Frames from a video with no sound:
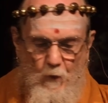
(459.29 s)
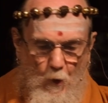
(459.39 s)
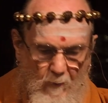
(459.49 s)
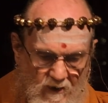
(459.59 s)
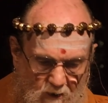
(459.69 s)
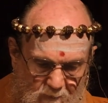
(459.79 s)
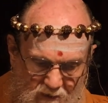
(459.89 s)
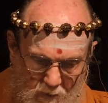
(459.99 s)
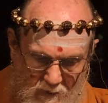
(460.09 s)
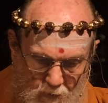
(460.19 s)
Oh, my
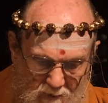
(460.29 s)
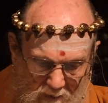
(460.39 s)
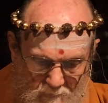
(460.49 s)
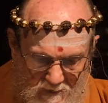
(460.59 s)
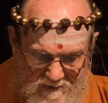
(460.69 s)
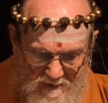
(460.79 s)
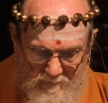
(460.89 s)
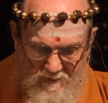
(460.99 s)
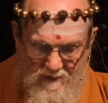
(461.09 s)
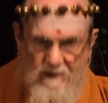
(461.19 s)
commentary. Gurudeva is
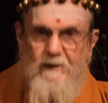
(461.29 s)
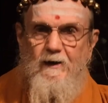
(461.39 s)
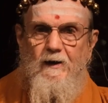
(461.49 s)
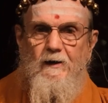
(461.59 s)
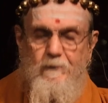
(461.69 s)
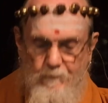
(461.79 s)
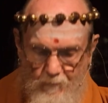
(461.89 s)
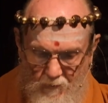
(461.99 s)
giving the key